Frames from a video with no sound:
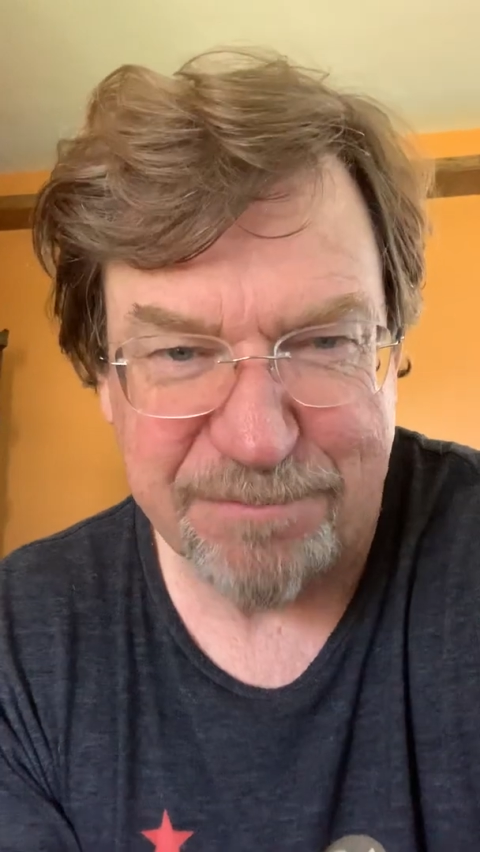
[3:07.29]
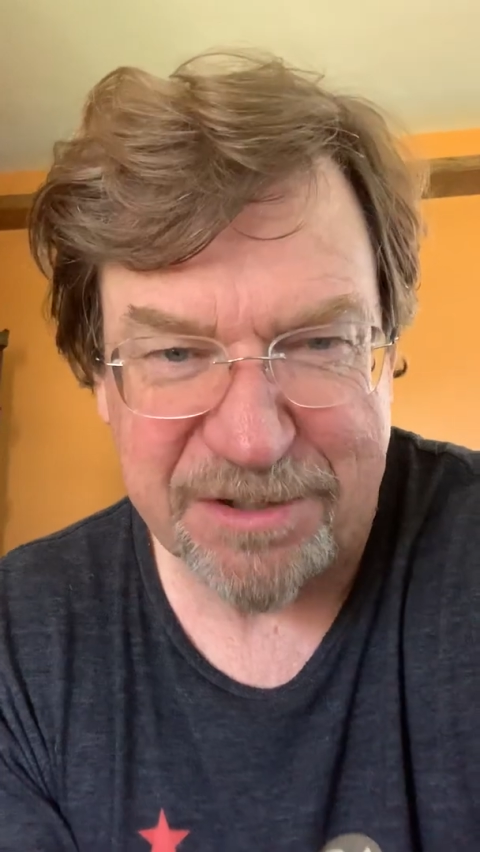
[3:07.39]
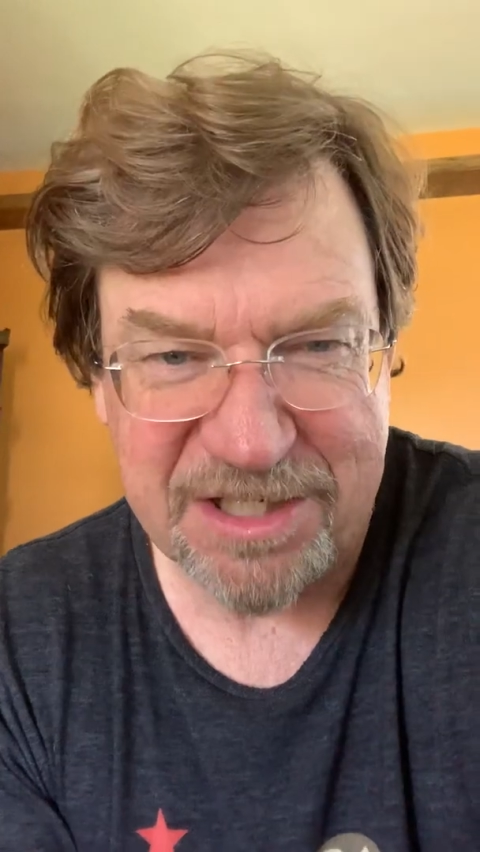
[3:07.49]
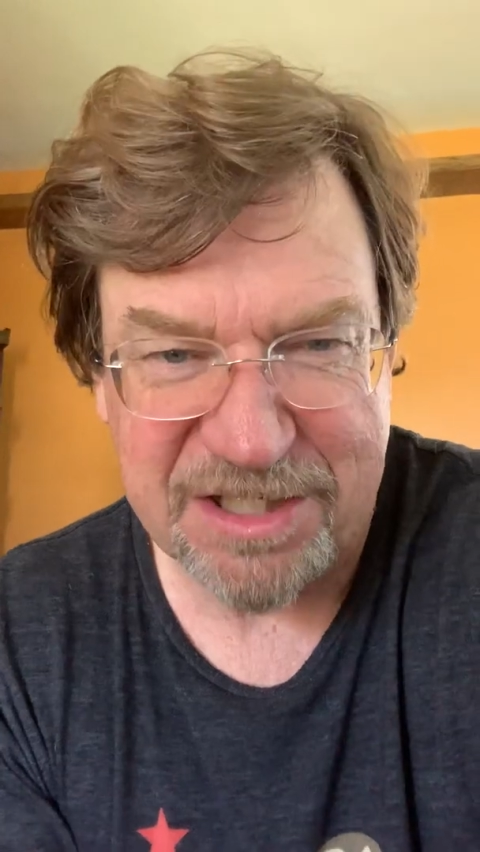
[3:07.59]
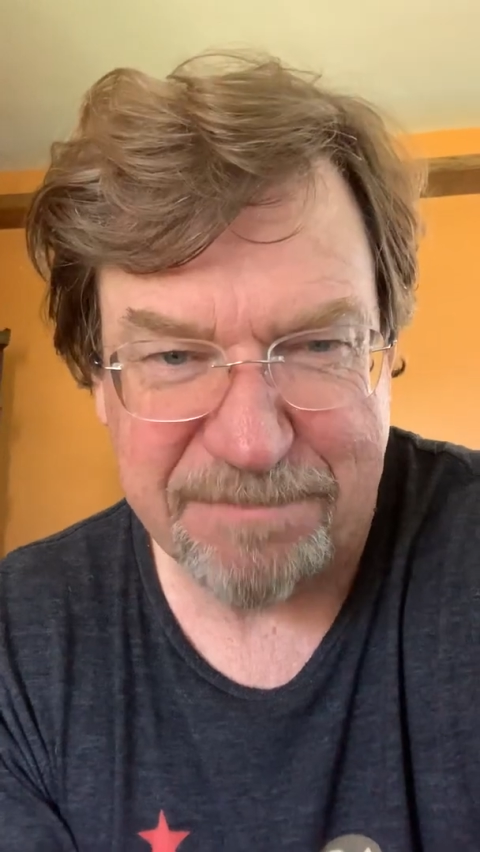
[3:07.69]

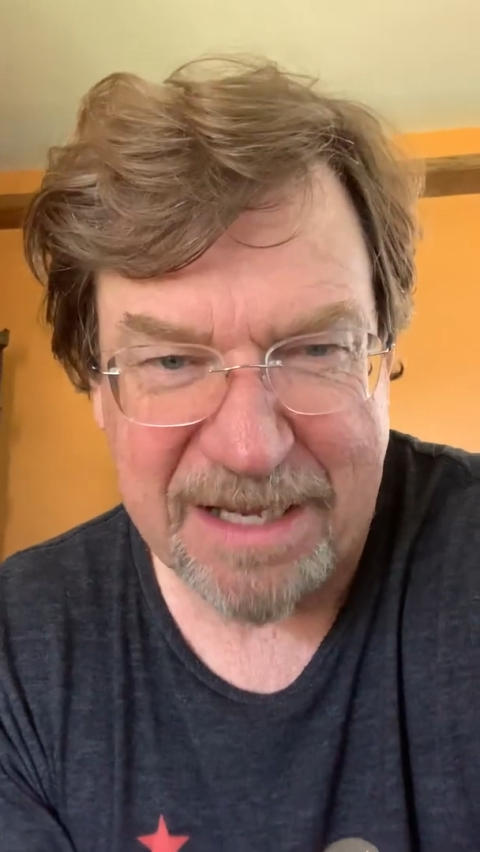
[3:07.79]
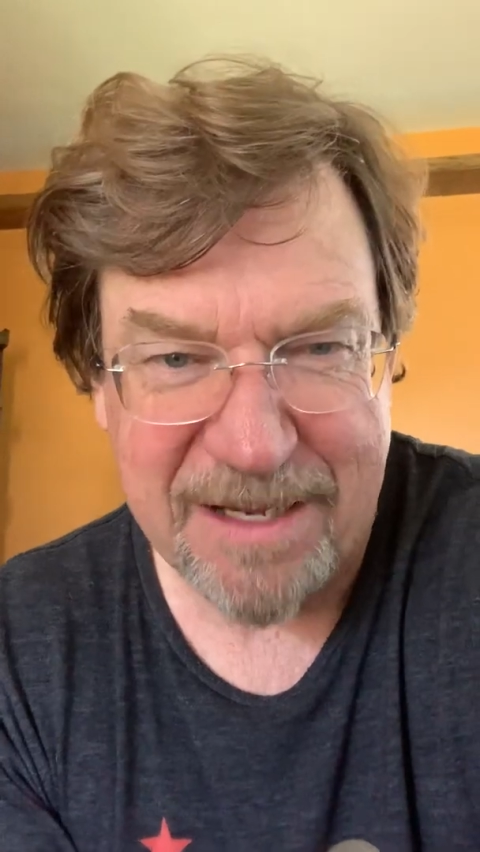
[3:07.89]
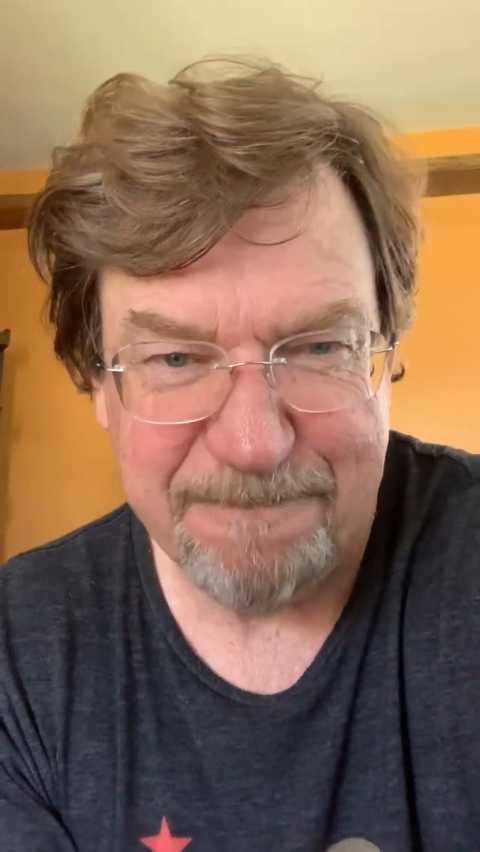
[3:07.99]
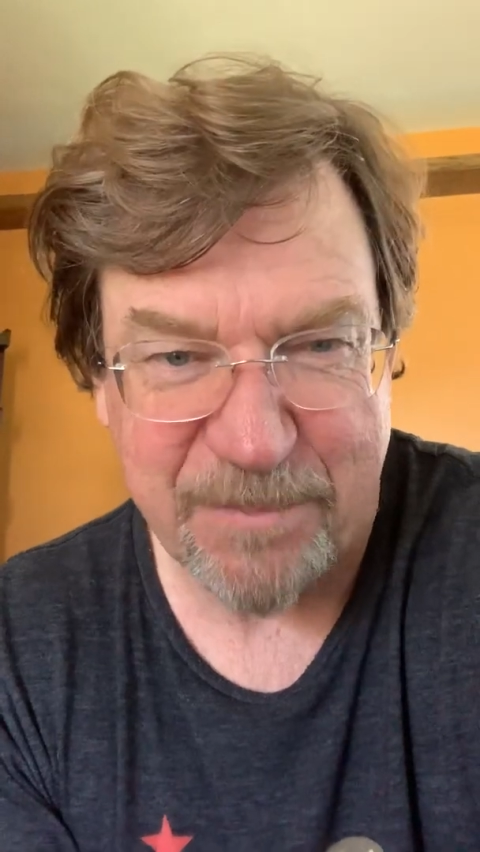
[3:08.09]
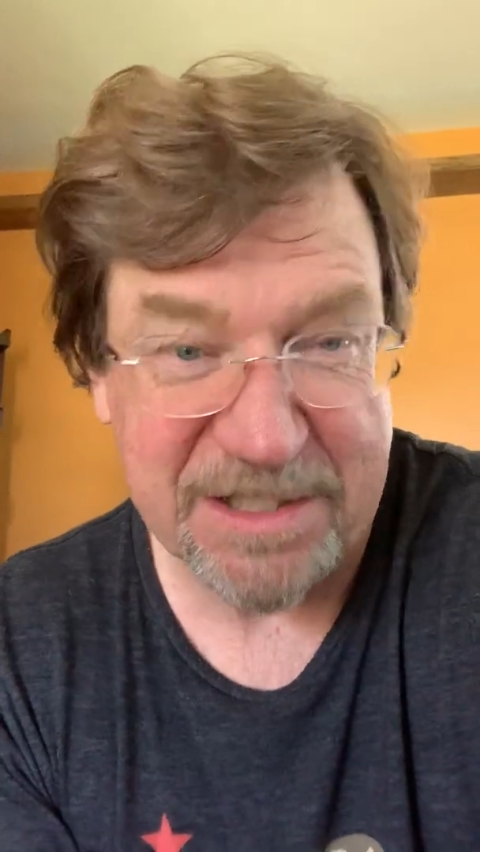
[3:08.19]

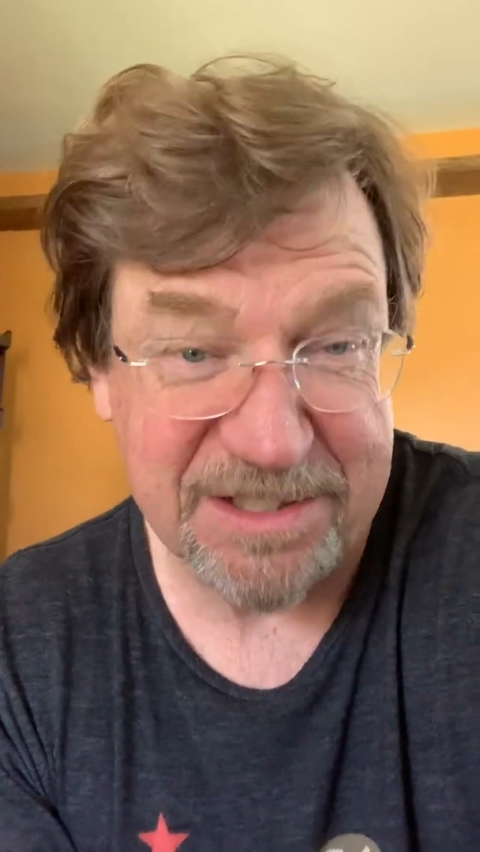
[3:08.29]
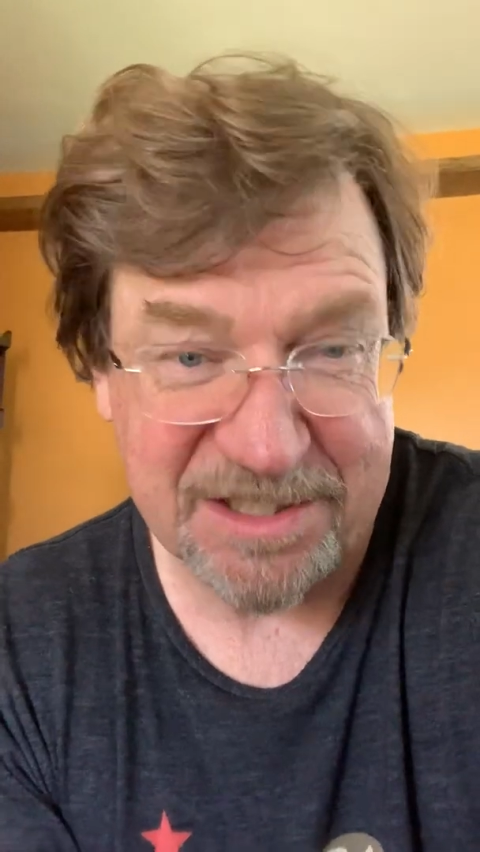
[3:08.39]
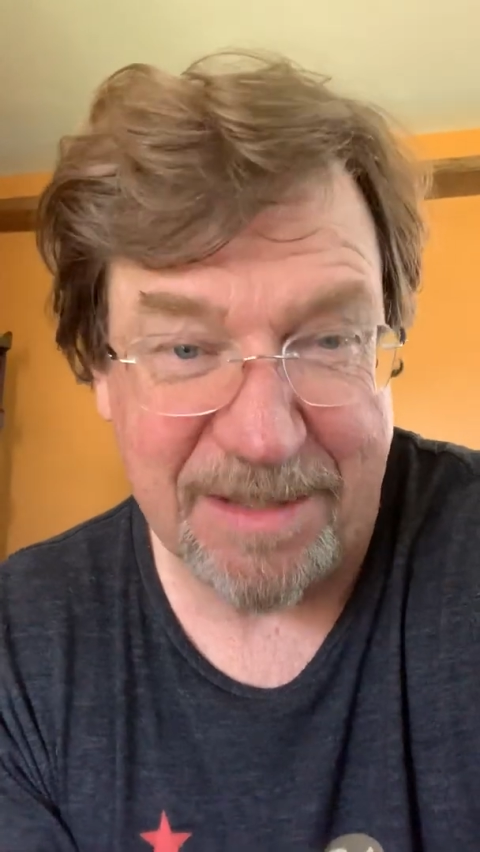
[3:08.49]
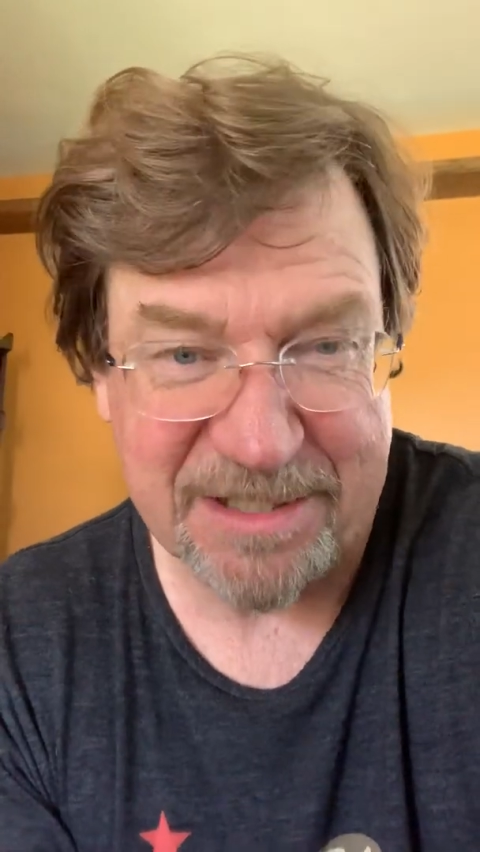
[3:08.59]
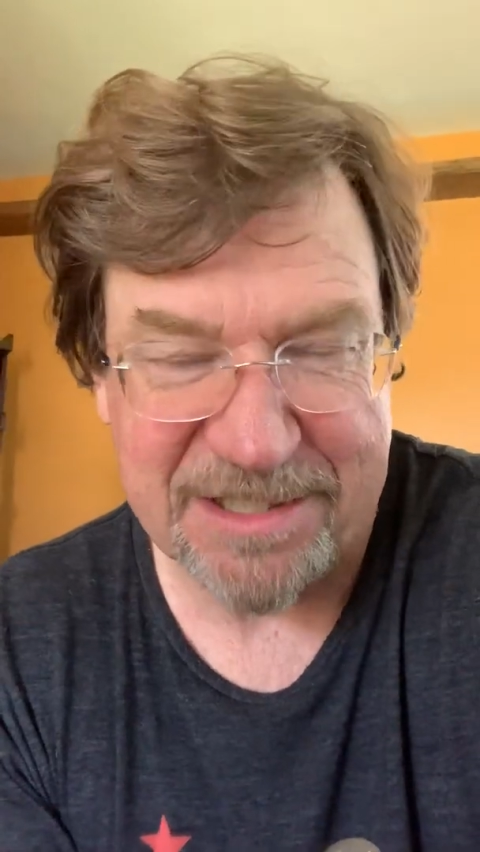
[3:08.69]
participate, at least to
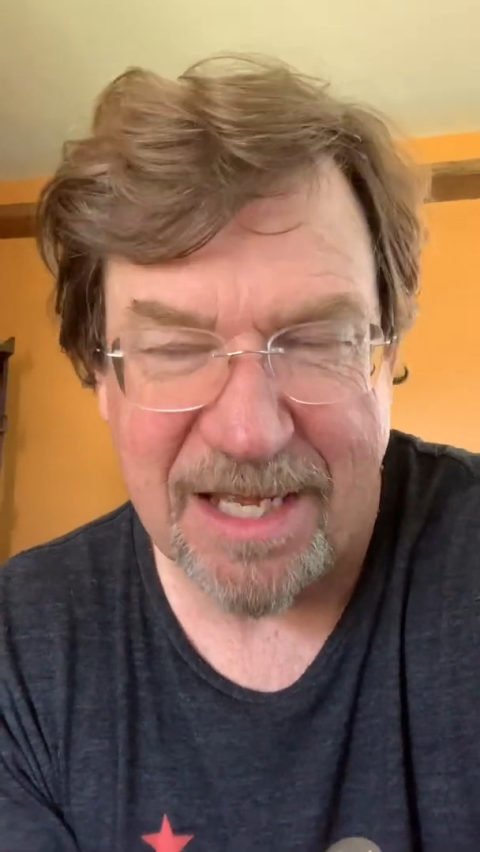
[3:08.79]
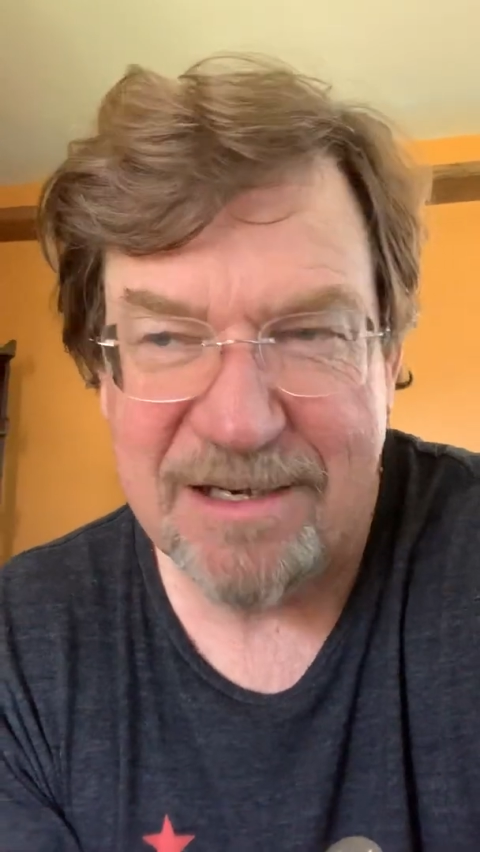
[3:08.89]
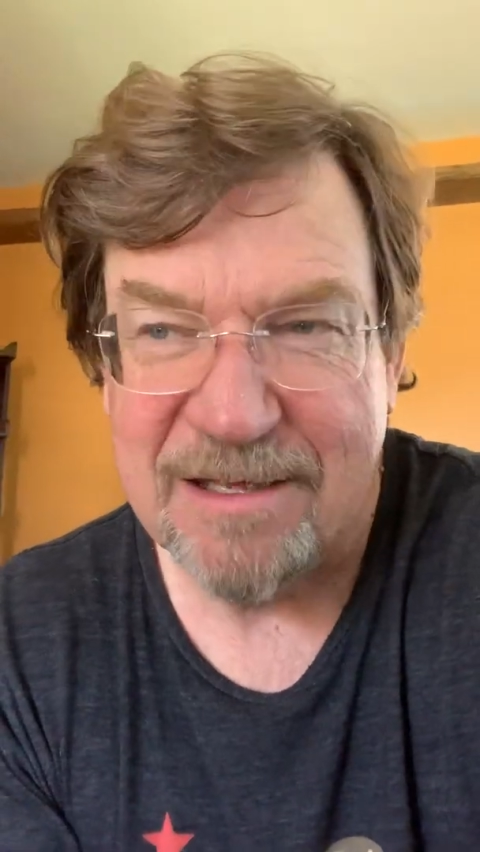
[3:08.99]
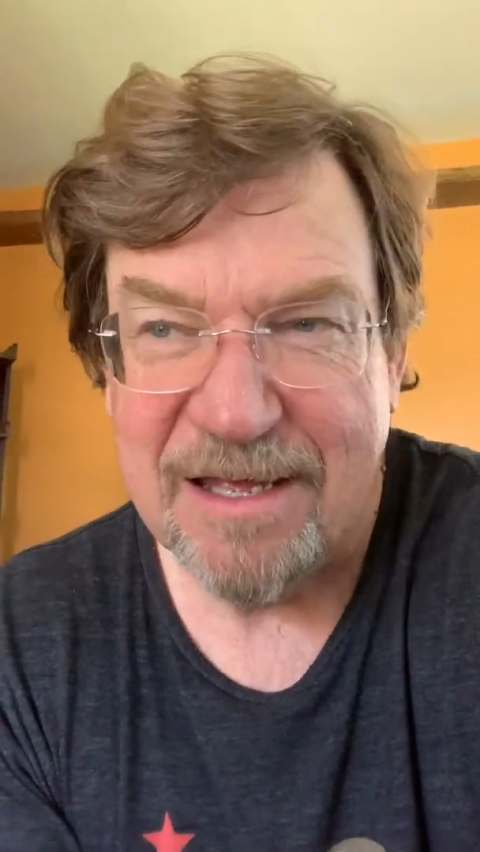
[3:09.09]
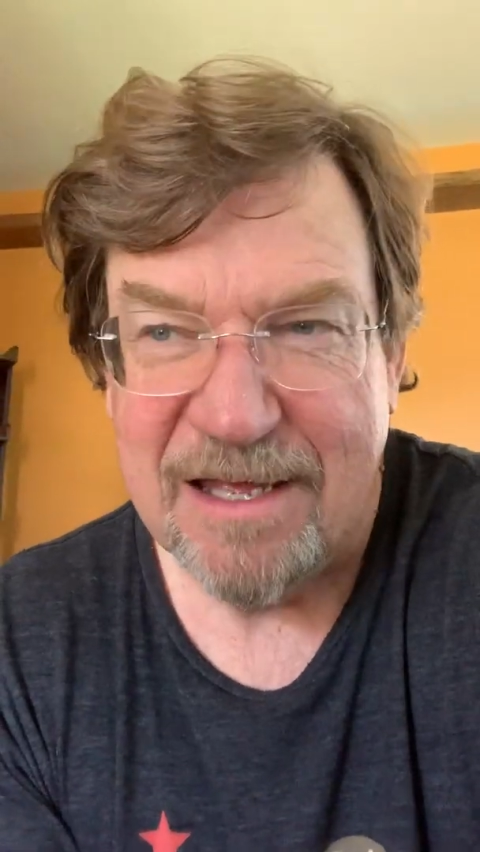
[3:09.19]
some extent.